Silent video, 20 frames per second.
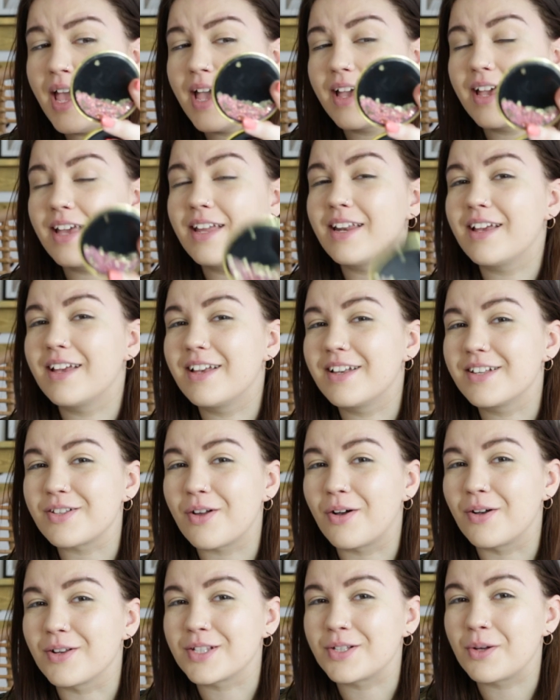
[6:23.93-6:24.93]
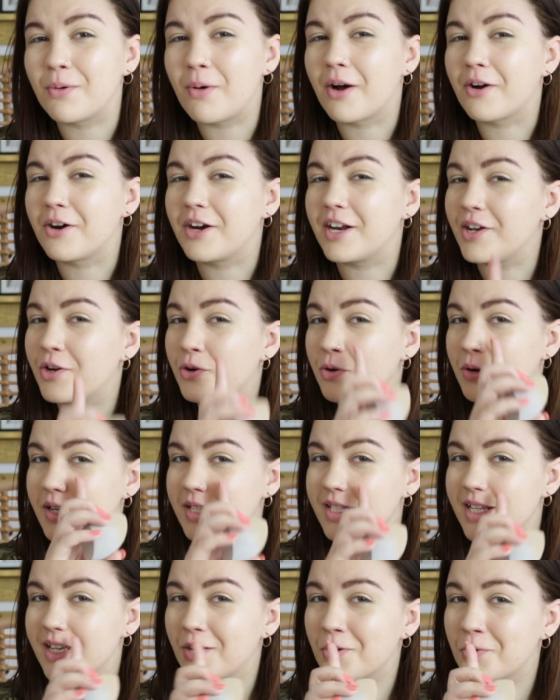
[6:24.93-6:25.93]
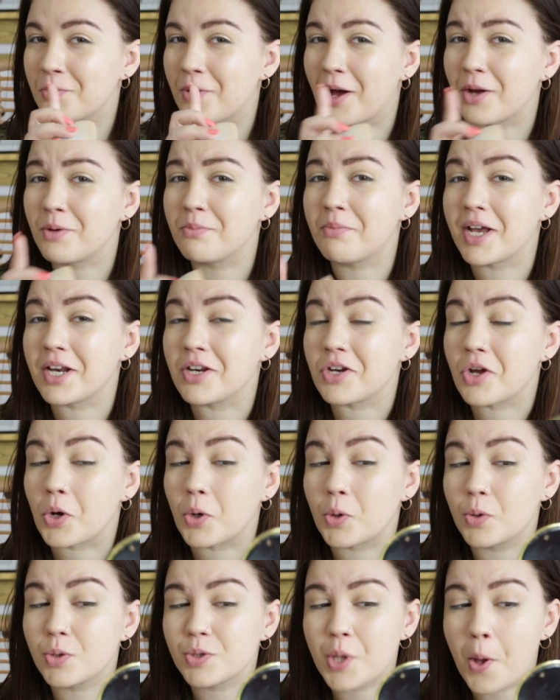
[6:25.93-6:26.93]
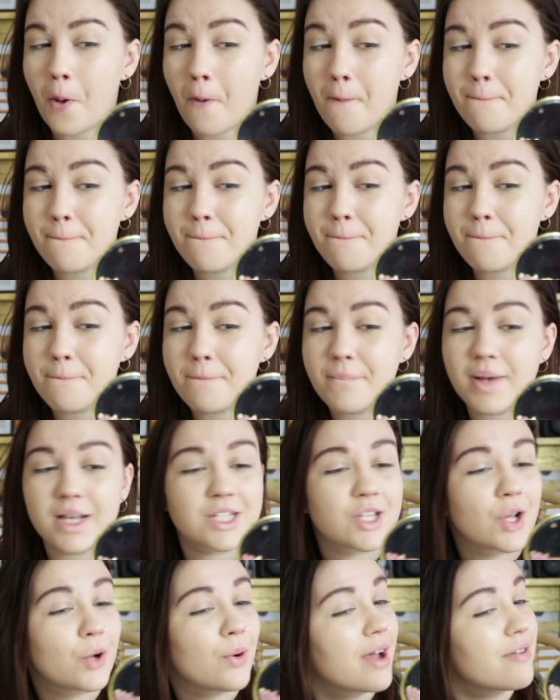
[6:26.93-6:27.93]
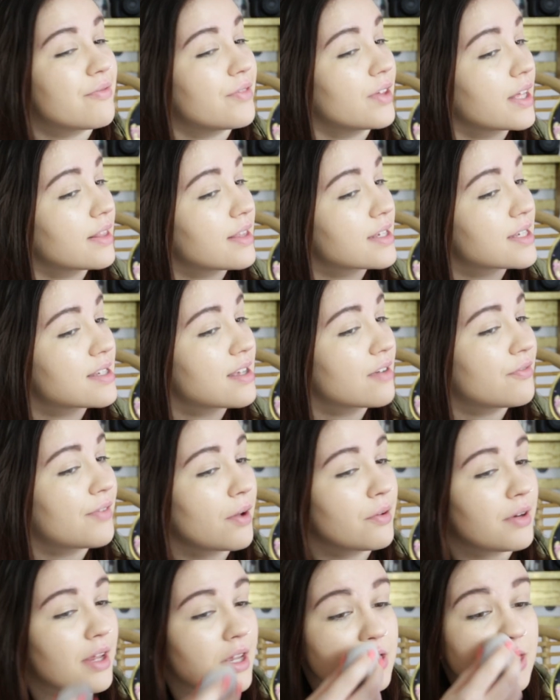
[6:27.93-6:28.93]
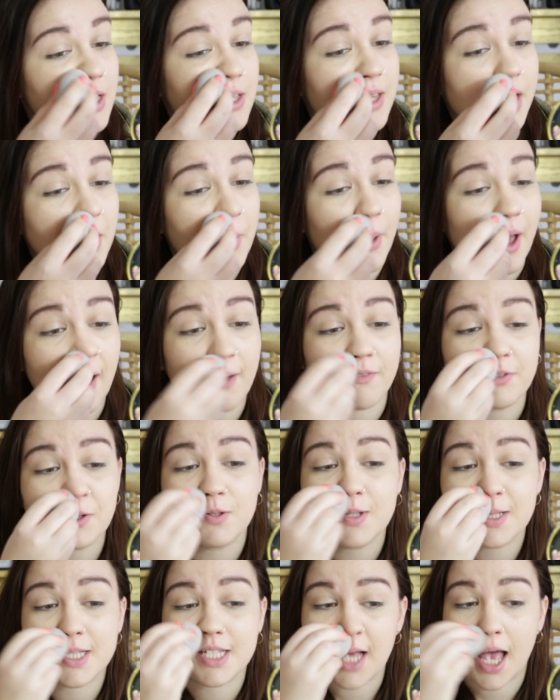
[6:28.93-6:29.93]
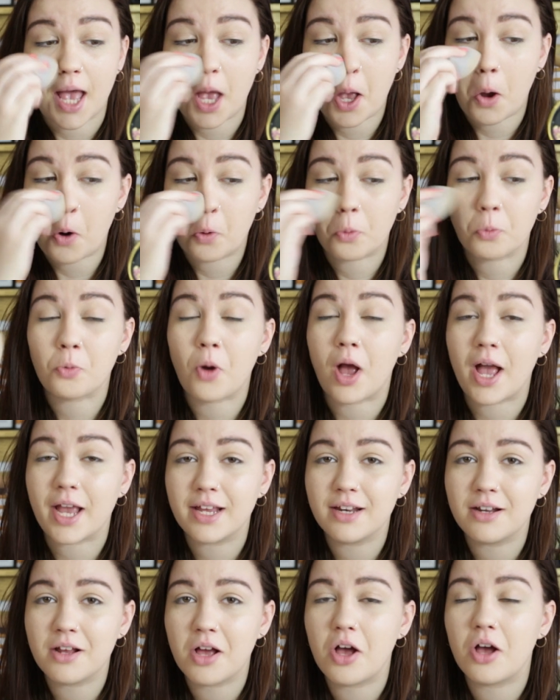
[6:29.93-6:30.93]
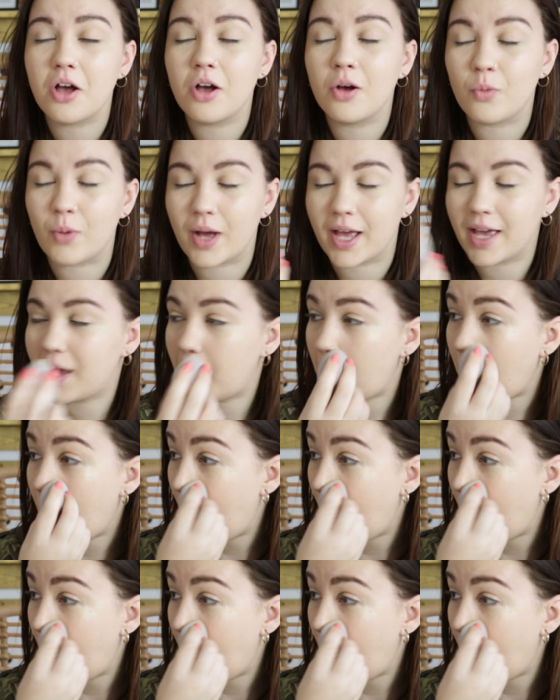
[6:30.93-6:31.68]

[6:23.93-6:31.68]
It is also already creasing around my nose. So I feel like this is a foundation that you have to set right away.